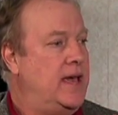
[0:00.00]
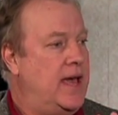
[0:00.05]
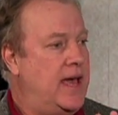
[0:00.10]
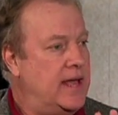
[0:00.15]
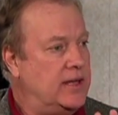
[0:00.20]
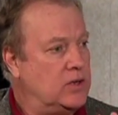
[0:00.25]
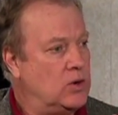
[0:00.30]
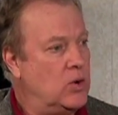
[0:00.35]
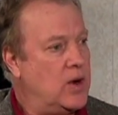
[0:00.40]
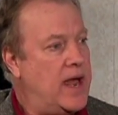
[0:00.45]

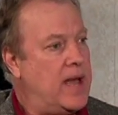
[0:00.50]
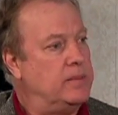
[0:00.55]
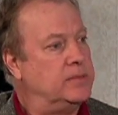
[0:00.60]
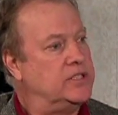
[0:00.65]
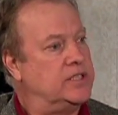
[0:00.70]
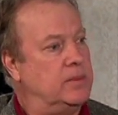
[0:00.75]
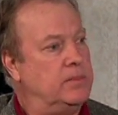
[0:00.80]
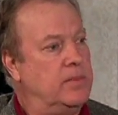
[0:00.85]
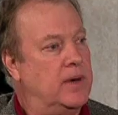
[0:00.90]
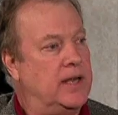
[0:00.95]
and grab
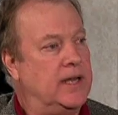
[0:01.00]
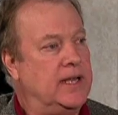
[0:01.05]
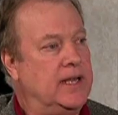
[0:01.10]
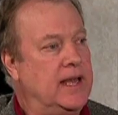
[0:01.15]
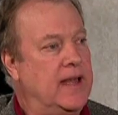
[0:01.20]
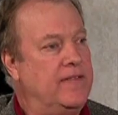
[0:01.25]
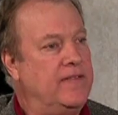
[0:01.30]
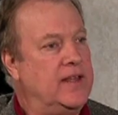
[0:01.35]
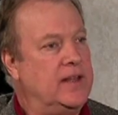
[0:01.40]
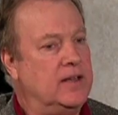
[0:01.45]
somebody
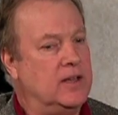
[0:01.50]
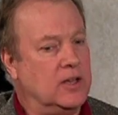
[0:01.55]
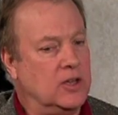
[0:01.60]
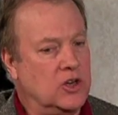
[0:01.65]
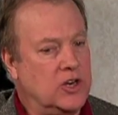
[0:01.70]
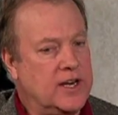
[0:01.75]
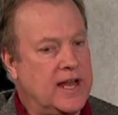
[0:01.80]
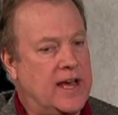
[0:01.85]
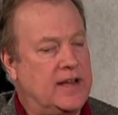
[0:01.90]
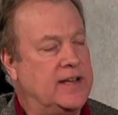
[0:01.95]
and then
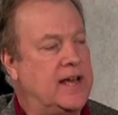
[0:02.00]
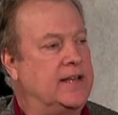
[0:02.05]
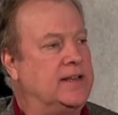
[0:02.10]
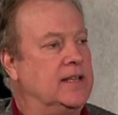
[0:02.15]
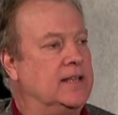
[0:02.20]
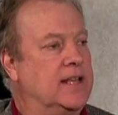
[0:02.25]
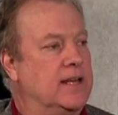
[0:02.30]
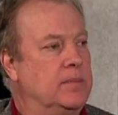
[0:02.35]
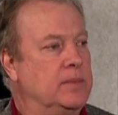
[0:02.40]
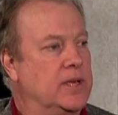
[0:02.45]
learn how not
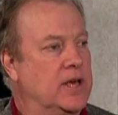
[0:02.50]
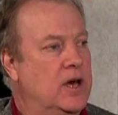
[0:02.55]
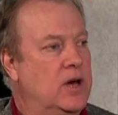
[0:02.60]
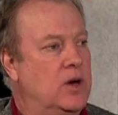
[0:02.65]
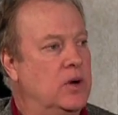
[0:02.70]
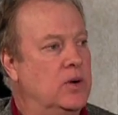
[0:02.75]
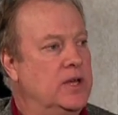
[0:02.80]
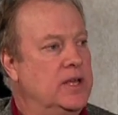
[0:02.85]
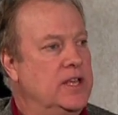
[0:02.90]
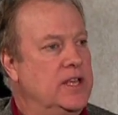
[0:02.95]
to let them
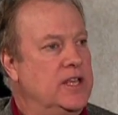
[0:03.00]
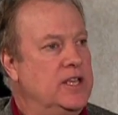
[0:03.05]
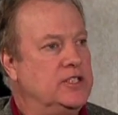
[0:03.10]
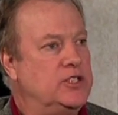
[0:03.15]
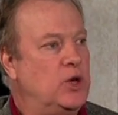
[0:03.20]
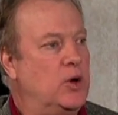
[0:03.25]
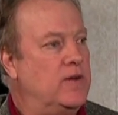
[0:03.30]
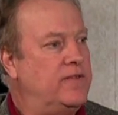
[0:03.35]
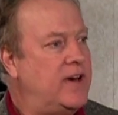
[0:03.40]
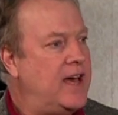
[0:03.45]
go.
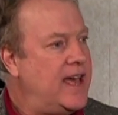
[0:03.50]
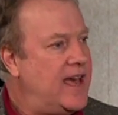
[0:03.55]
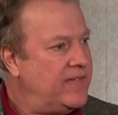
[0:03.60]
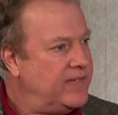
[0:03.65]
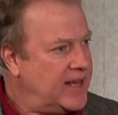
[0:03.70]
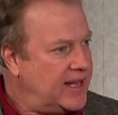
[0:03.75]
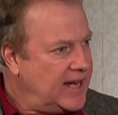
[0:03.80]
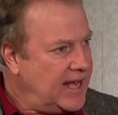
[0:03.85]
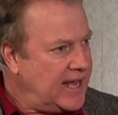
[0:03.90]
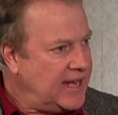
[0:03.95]
So if I have
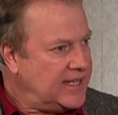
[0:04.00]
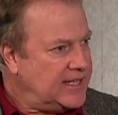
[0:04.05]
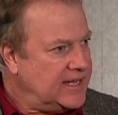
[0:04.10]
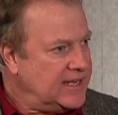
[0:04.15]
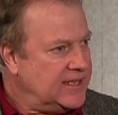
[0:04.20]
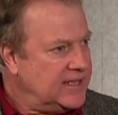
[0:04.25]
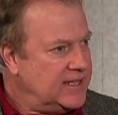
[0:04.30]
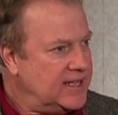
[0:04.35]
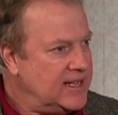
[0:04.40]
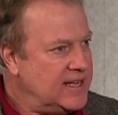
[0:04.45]
that
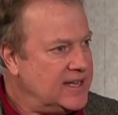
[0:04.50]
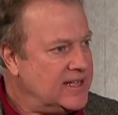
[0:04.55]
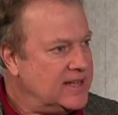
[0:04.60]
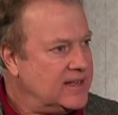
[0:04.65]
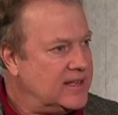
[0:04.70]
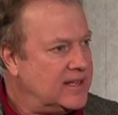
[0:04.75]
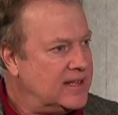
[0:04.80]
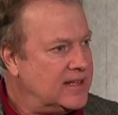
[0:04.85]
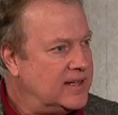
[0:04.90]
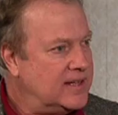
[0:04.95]

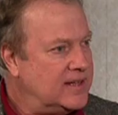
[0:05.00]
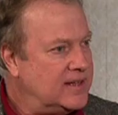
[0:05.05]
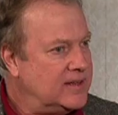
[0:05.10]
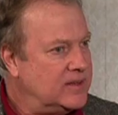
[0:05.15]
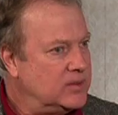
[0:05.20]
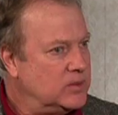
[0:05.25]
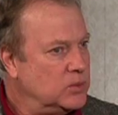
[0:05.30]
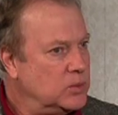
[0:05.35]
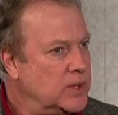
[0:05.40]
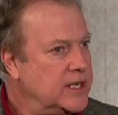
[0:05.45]

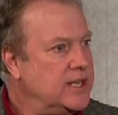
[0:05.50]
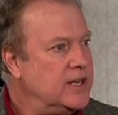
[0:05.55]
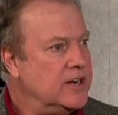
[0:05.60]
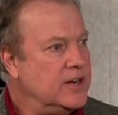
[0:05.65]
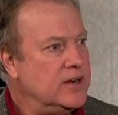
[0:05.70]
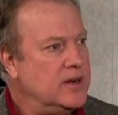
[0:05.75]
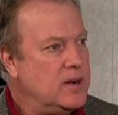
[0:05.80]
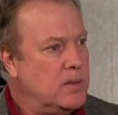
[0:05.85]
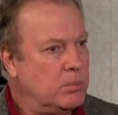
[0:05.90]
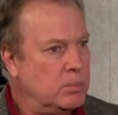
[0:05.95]
ADD
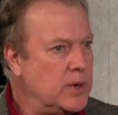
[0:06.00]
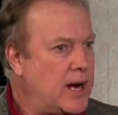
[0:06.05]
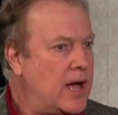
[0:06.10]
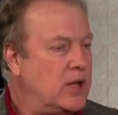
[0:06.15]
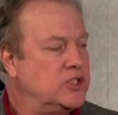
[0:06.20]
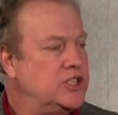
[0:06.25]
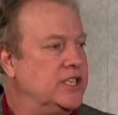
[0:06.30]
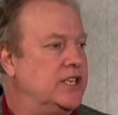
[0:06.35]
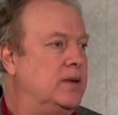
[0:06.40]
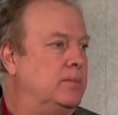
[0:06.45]
reader
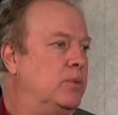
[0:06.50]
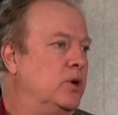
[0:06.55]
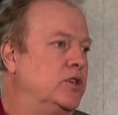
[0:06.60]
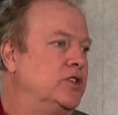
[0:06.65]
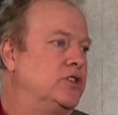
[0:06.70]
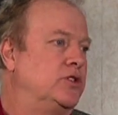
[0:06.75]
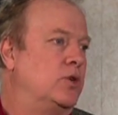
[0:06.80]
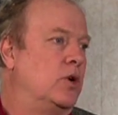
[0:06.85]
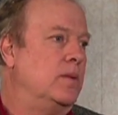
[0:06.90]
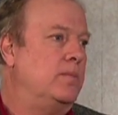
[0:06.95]
browsing in a
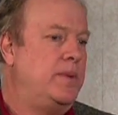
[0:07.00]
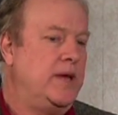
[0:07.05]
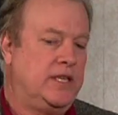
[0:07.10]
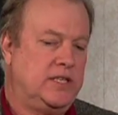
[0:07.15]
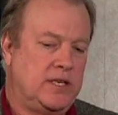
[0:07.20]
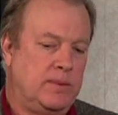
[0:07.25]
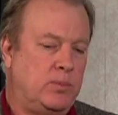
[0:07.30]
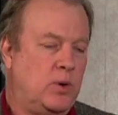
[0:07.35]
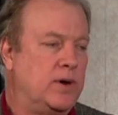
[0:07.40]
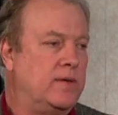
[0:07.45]
bookstore,
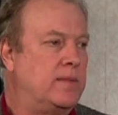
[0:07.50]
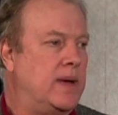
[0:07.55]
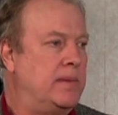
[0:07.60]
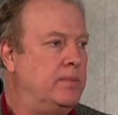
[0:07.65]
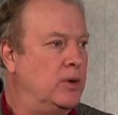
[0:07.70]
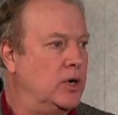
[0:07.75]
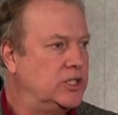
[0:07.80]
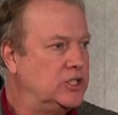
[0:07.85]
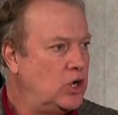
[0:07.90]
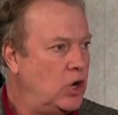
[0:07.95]
picks up one of my
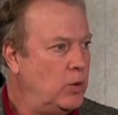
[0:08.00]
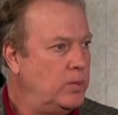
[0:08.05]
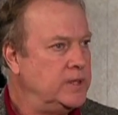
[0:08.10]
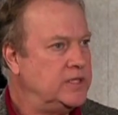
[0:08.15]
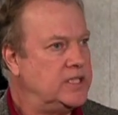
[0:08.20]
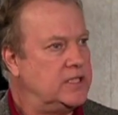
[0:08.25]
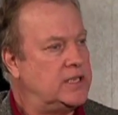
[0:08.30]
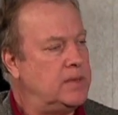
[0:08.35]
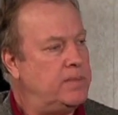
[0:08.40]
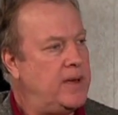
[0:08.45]
books,
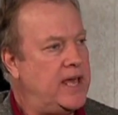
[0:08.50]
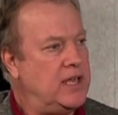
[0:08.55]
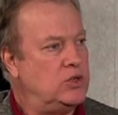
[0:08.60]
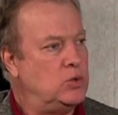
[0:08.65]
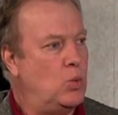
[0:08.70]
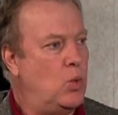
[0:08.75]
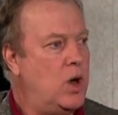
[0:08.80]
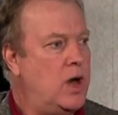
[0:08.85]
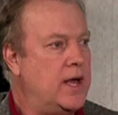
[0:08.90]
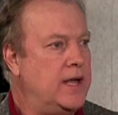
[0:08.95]
opens it to page
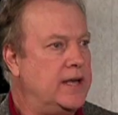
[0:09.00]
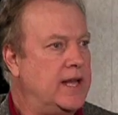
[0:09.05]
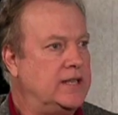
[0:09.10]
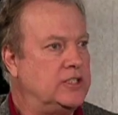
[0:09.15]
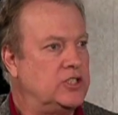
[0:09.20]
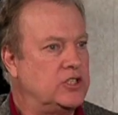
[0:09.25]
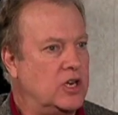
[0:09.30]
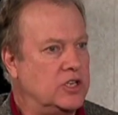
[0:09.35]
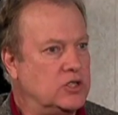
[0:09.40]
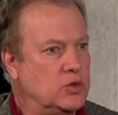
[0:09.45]
one and
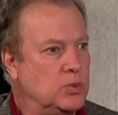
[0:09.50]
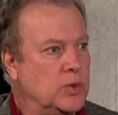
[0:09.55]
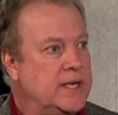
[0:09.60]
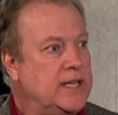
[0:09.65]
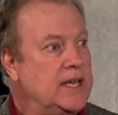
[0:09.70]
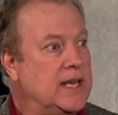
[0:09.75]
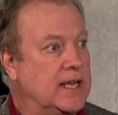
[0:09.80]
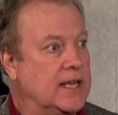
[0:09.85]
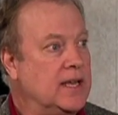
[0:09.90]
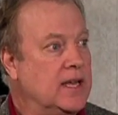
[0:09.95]
starts
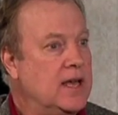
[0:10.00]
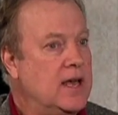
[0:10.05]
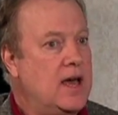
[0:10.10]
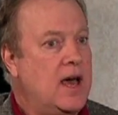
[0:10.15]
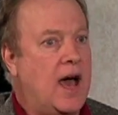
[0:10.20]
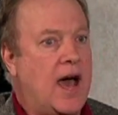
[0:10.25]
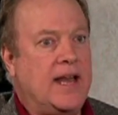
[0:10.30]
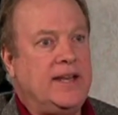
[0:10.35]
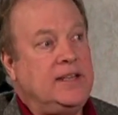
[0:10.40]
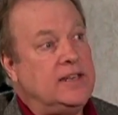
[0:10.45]
reading,
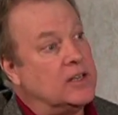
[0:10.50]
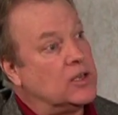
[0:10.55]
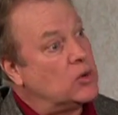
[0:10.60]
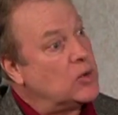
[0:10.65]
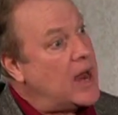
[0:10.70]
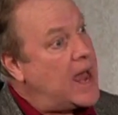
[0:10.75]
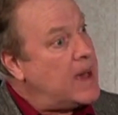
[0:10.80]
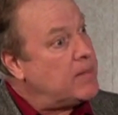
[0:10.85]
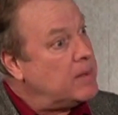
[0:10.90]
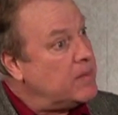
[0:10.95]
I need to
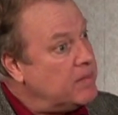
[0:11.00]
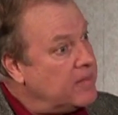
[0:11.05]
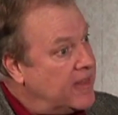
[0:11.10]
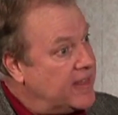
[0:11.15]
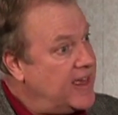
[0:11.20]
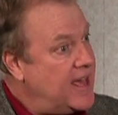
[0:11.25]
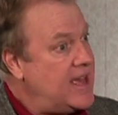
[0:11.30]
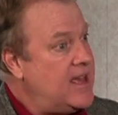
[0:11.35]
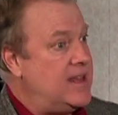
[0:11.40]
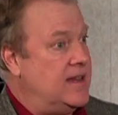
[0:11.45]
grab them
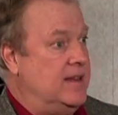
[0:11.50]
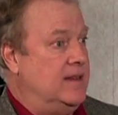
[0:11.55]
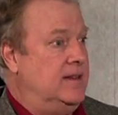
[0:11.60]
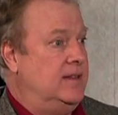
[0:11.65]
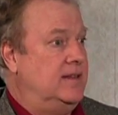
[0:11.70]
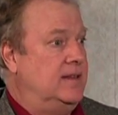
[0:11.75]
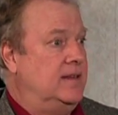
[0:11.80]
then.